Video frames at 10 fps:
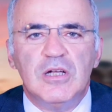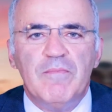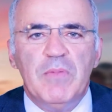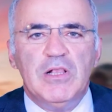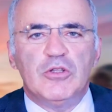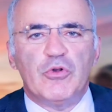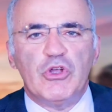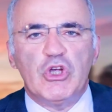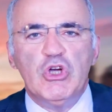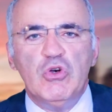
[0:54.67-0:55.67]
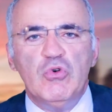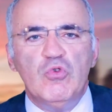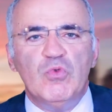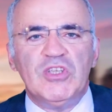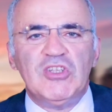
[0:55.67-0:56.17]
A military
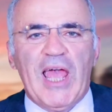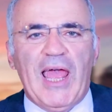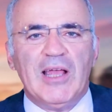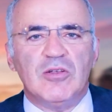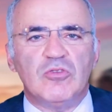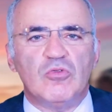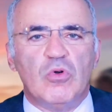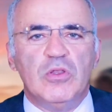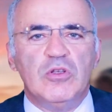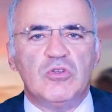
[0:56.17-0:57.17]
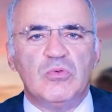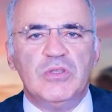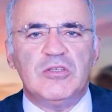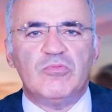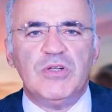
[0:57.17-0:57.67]
coup with tanks rolling through
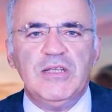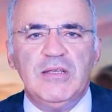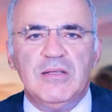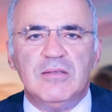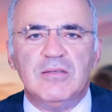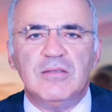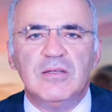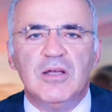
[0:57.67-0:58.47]
the streets,